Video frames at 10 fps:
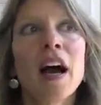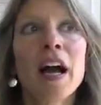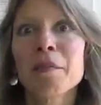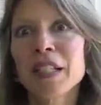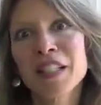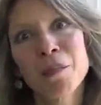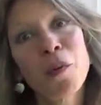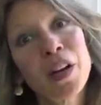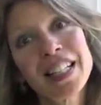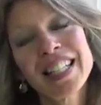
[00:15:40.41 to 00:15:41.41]
I'm
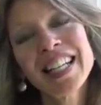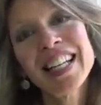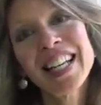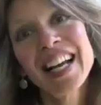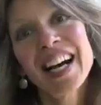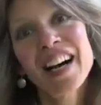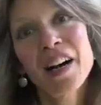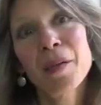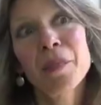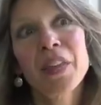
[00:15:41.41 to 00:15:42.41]
disappointed
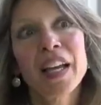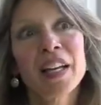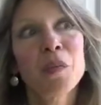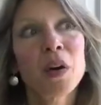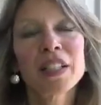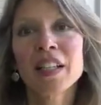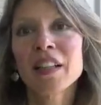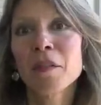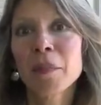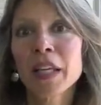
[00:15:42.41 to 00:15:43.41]
um, that it
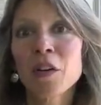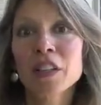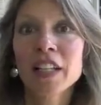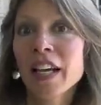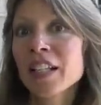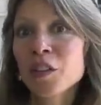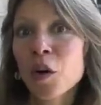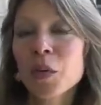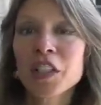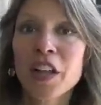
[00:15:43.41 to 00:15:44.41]
wasn't the be-all to
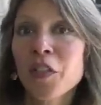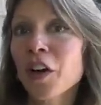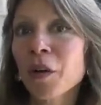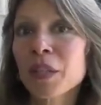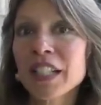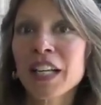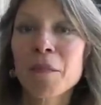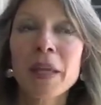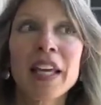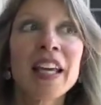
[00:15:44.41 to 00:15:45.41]
end-all, which I thought it was going
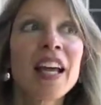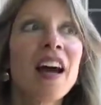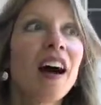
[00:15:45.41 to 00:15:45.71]
to be.